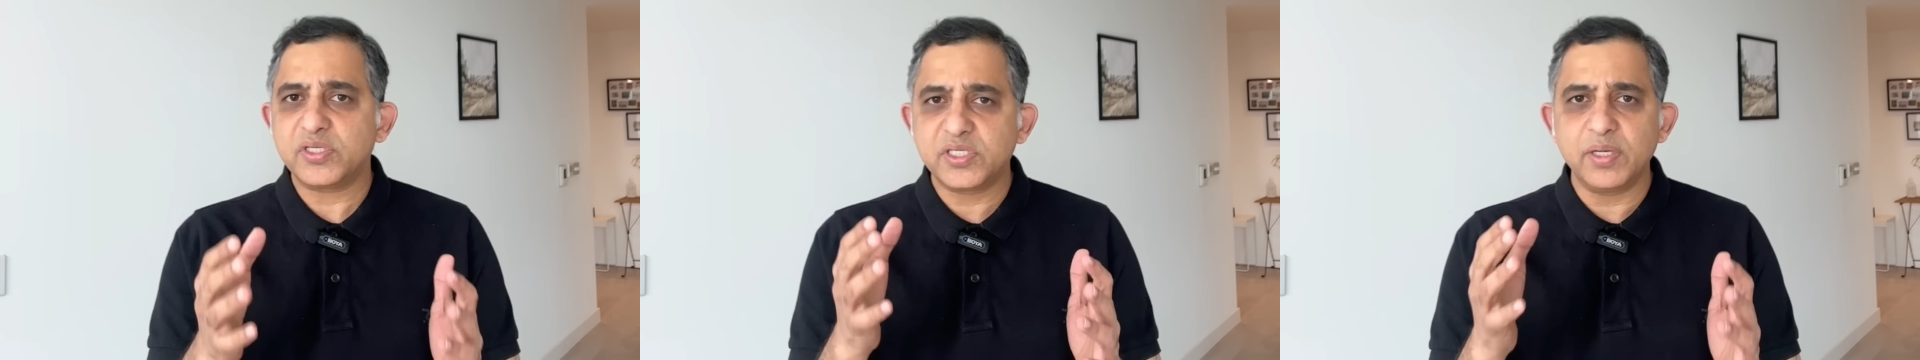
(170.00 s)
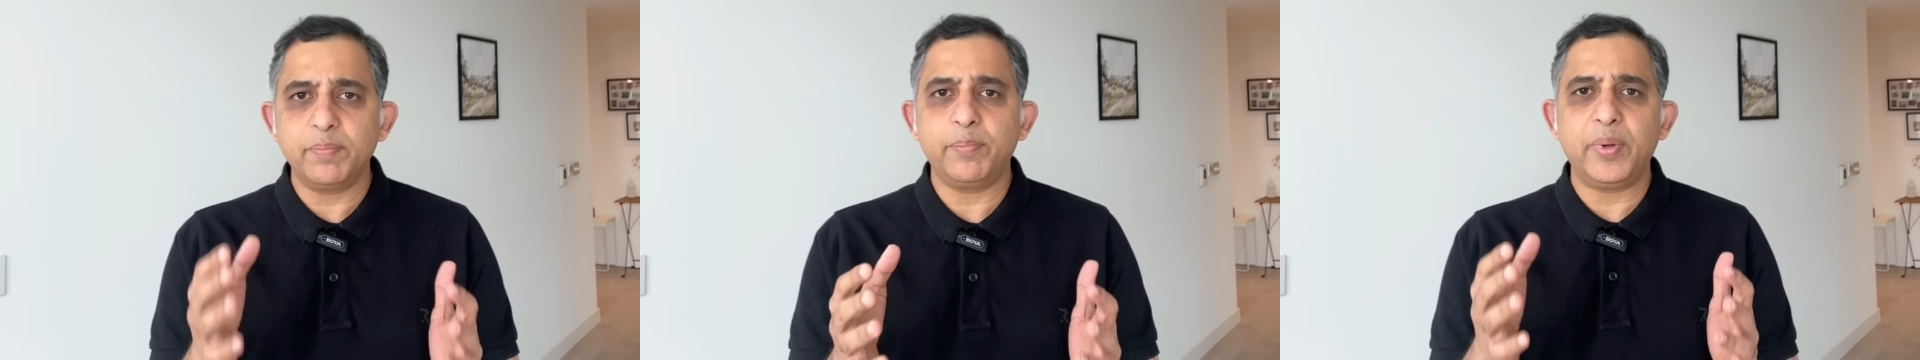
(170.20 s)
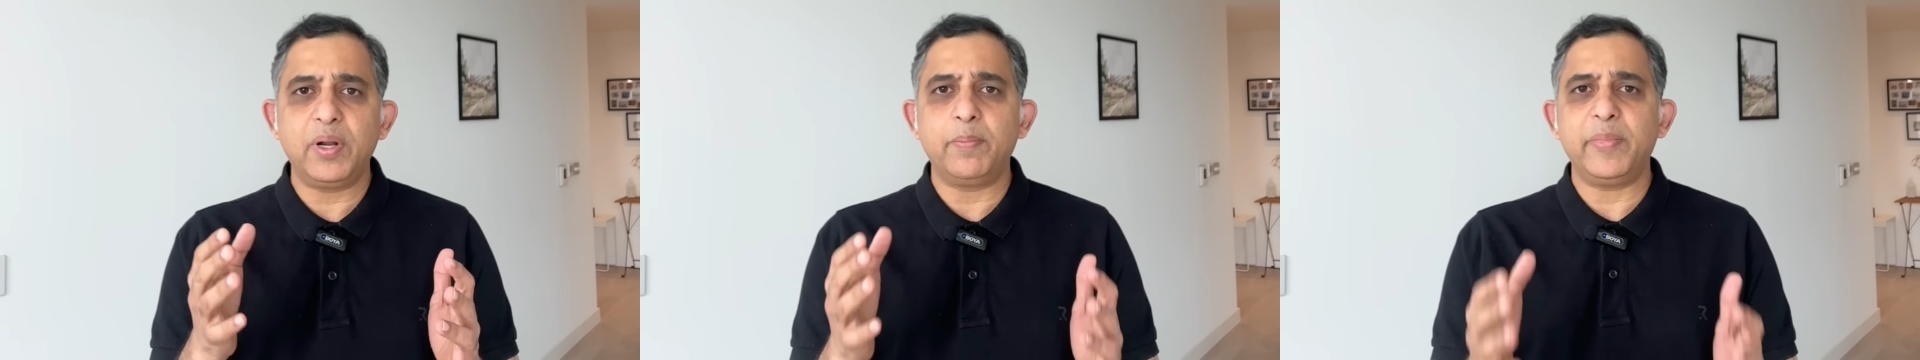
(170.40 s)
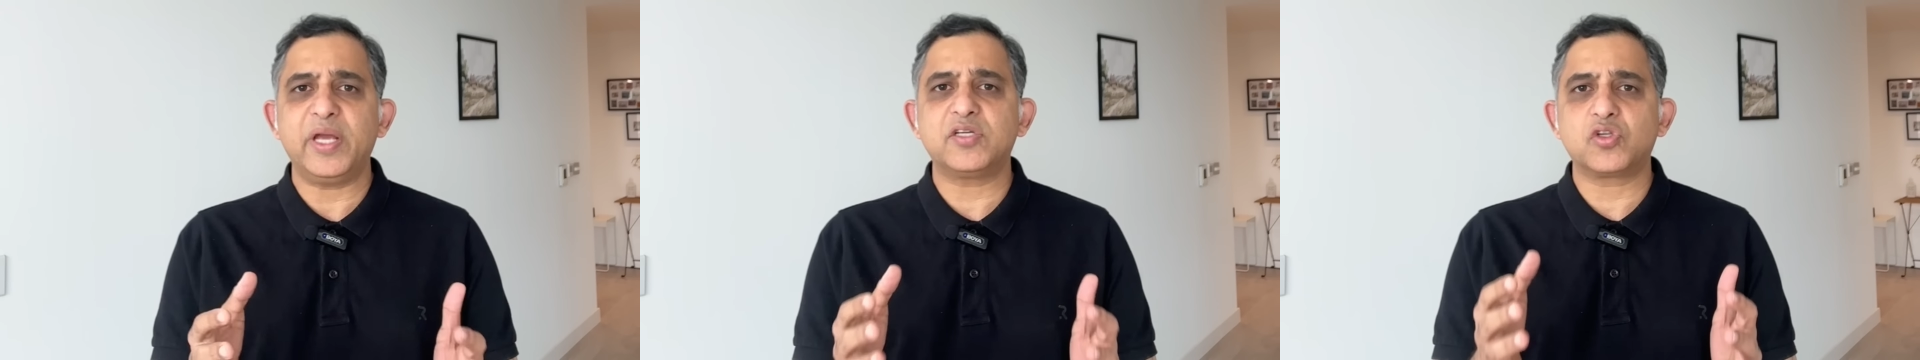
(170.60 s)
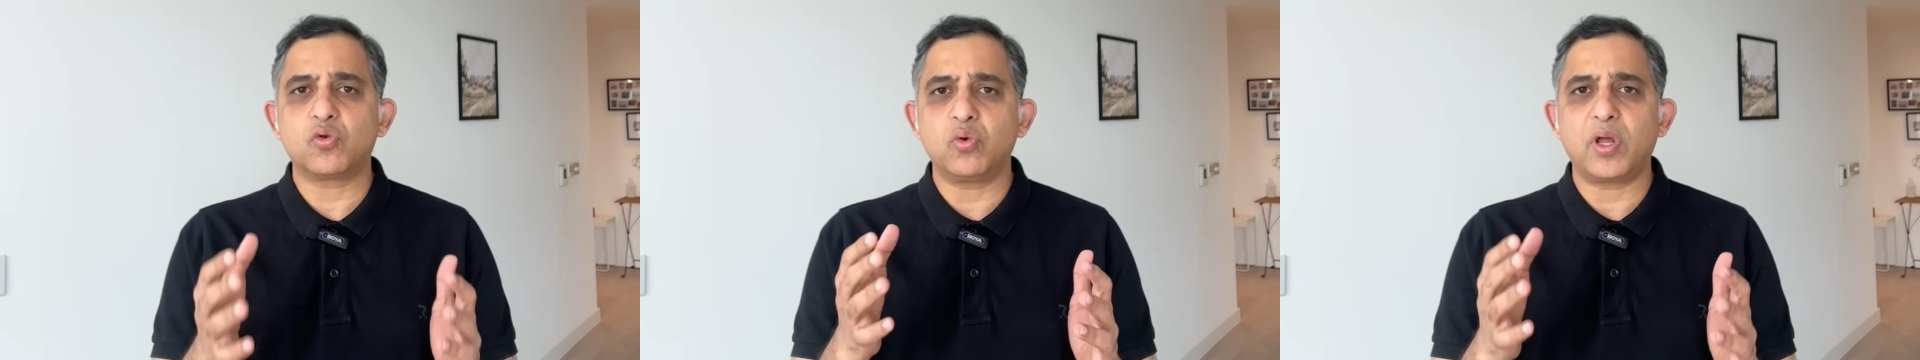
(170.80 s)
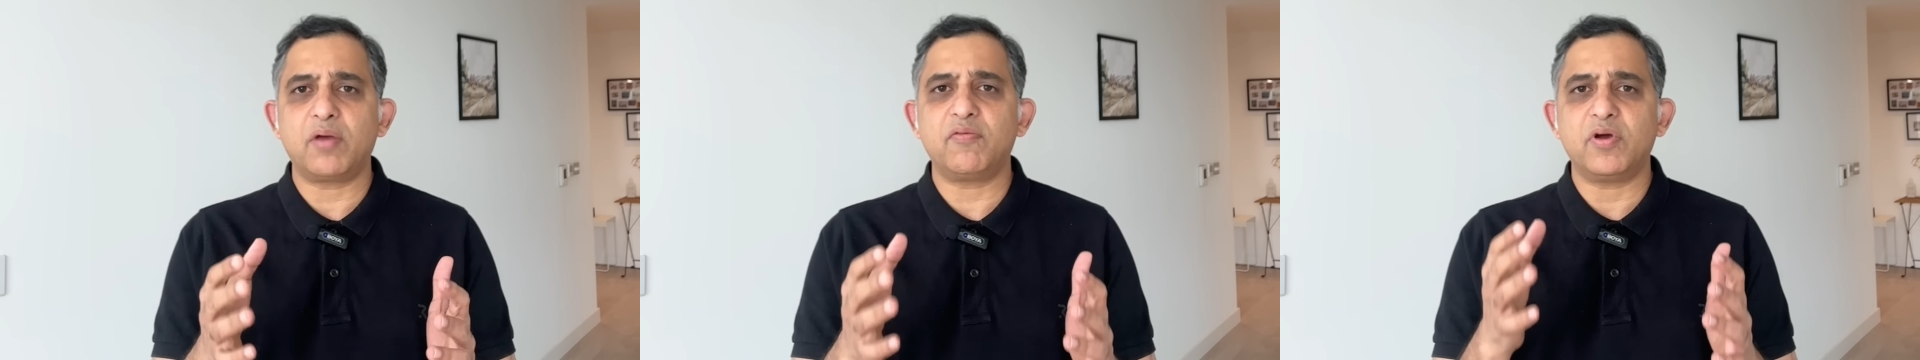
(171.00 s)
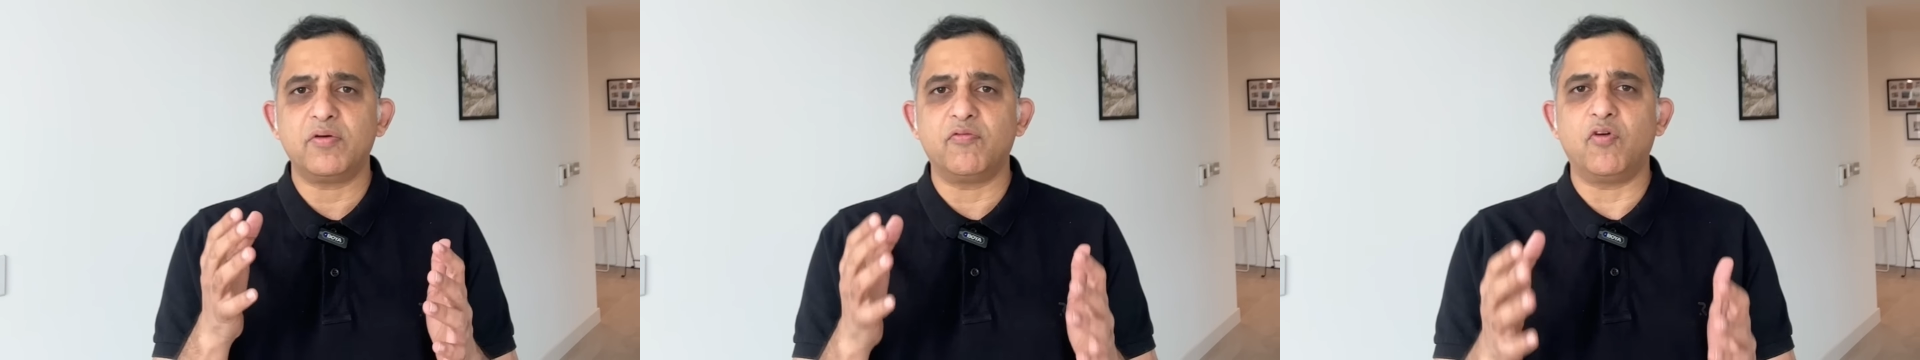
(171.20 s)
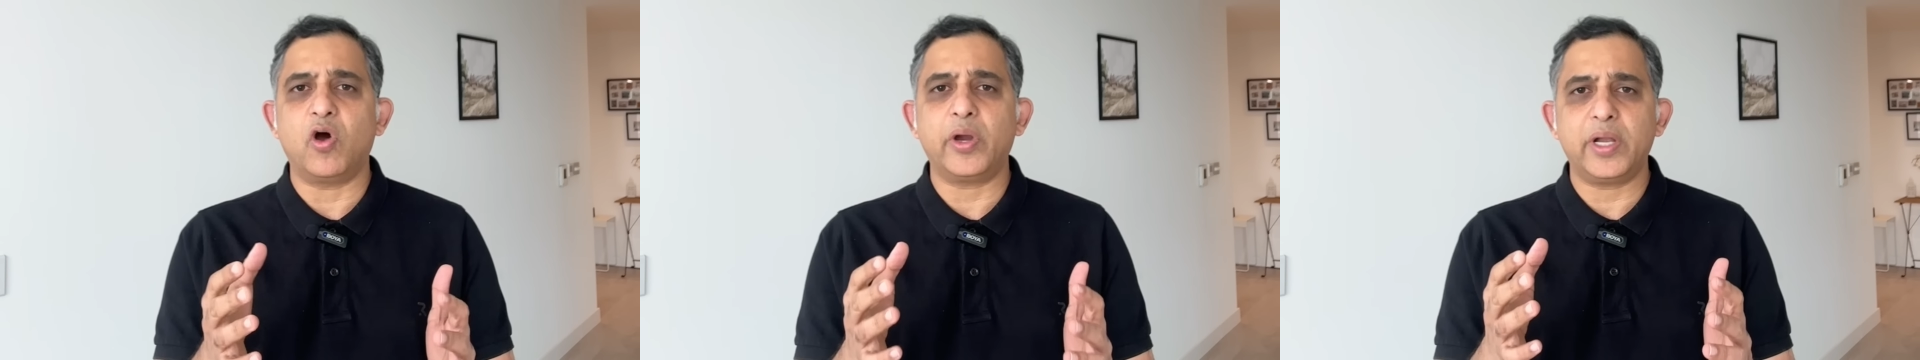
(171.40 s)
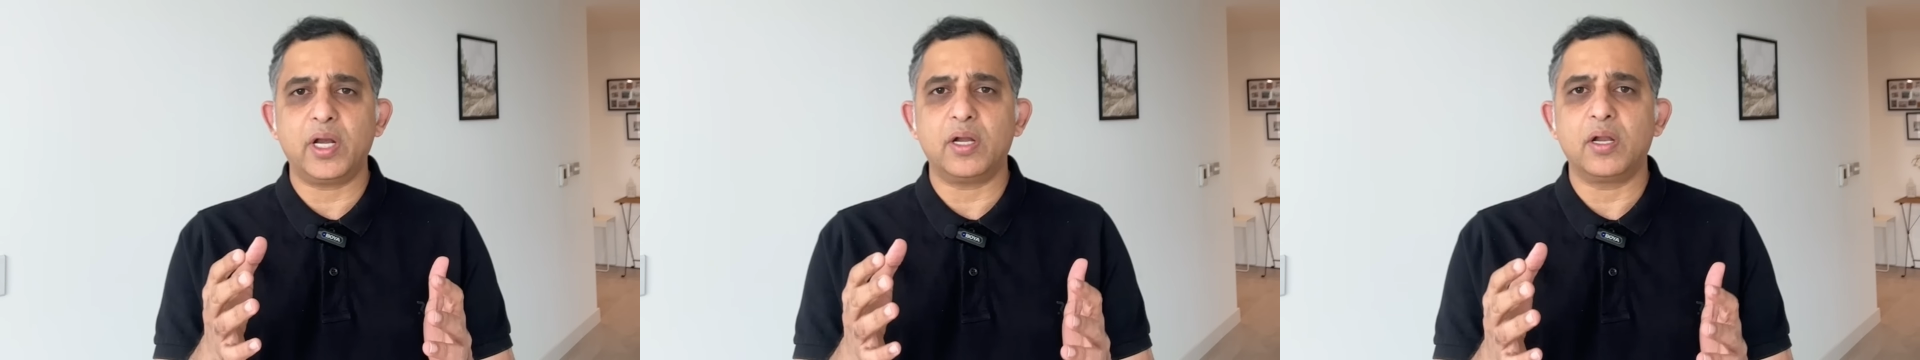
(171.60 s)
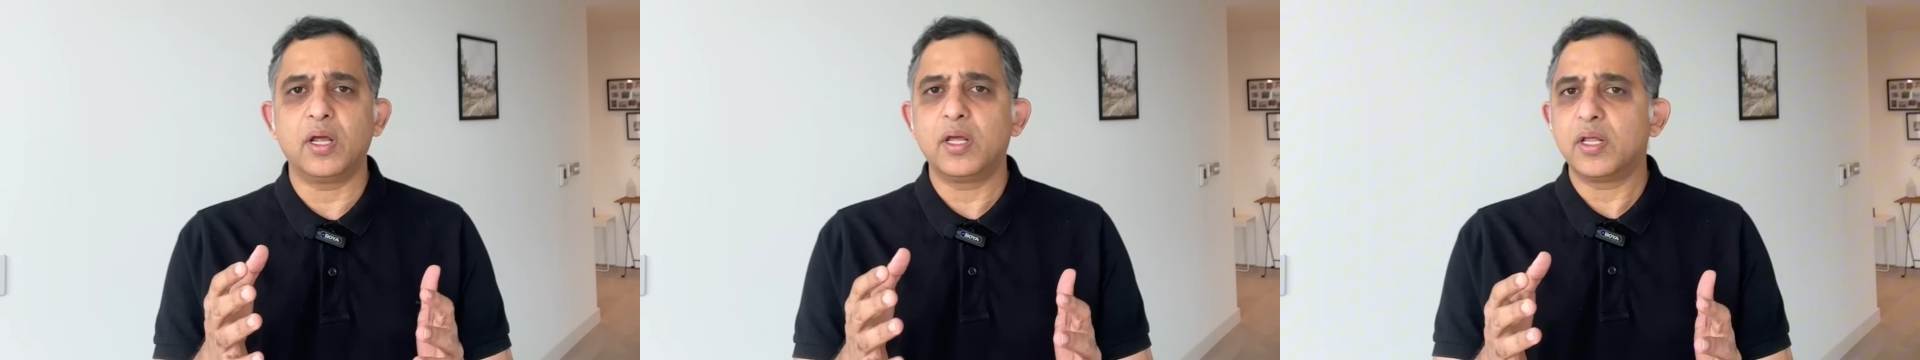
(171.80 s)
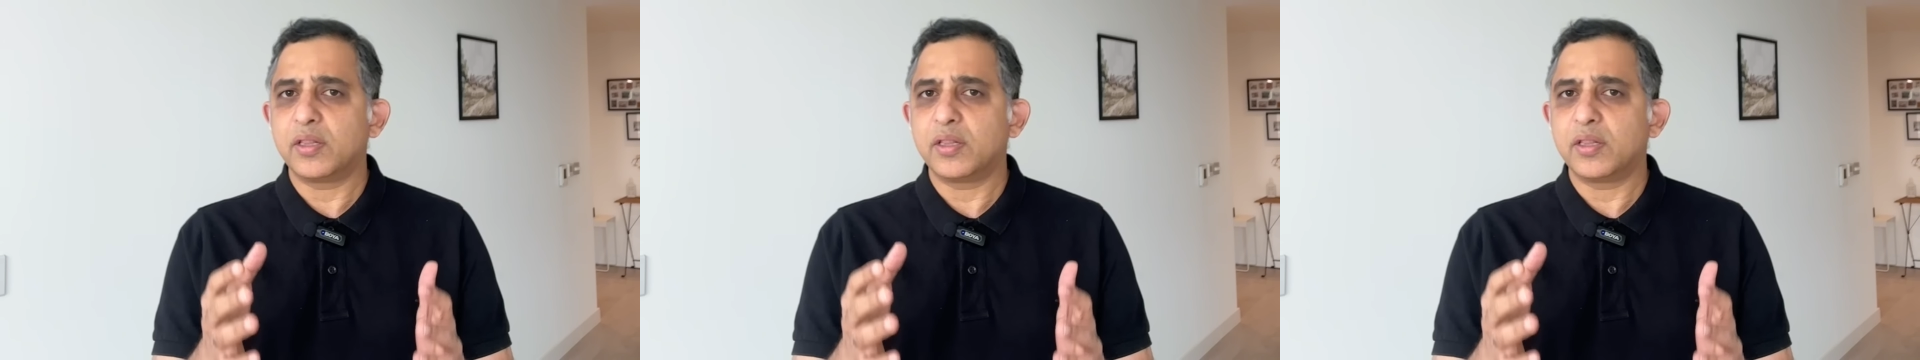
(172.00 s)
simple mix could have avoided